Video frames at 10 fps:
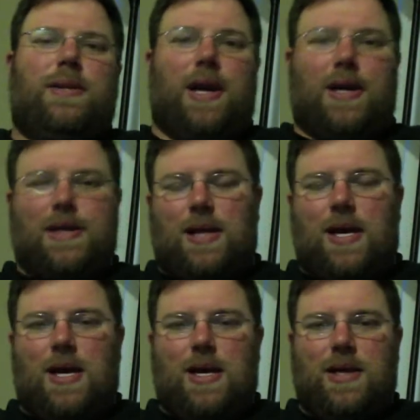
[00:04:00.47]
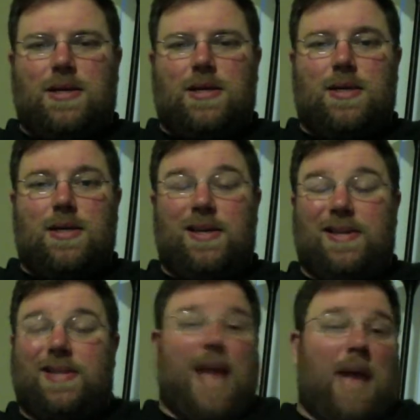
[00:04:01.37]
Darkseid
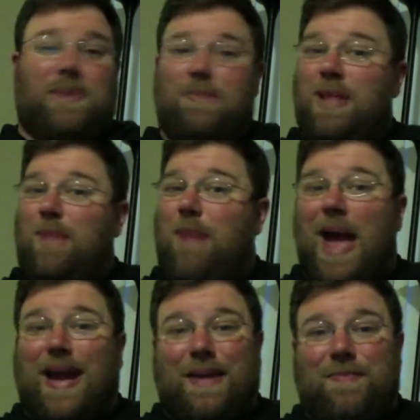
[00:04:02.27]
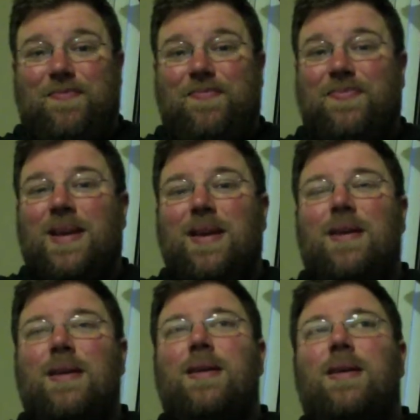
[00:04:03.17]
stabs him in the back.
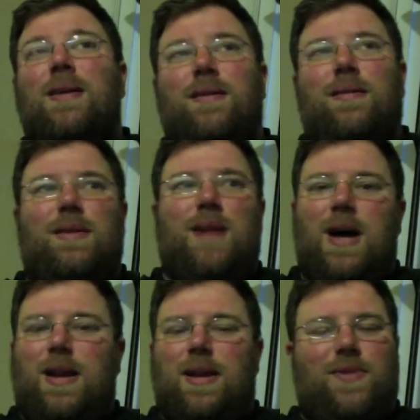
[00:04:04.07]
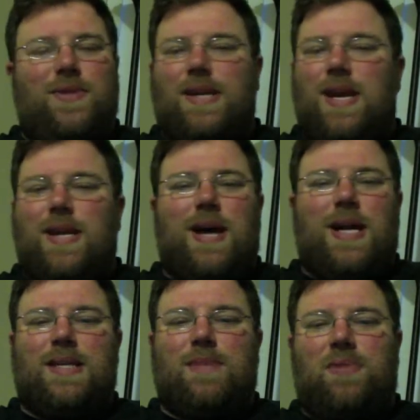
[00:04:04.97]
Not once again, not
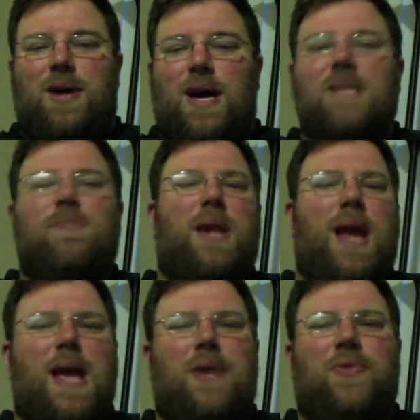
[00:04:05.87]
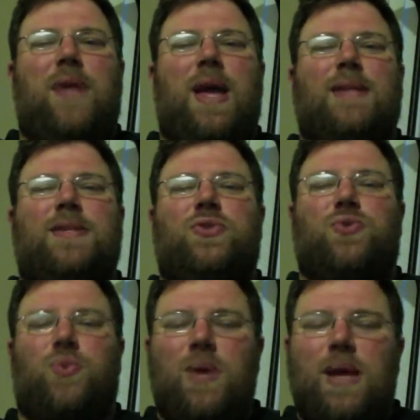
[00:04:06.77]
a surprise, but handled
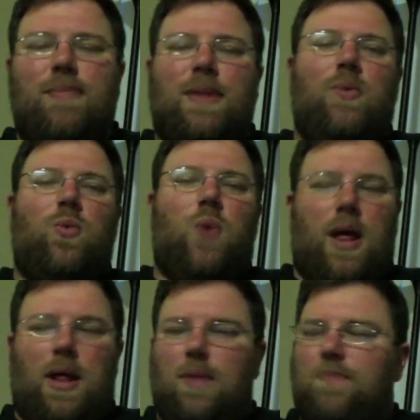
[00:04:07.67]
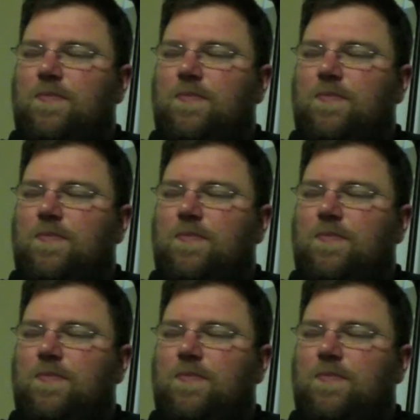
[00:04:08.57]
extremely well.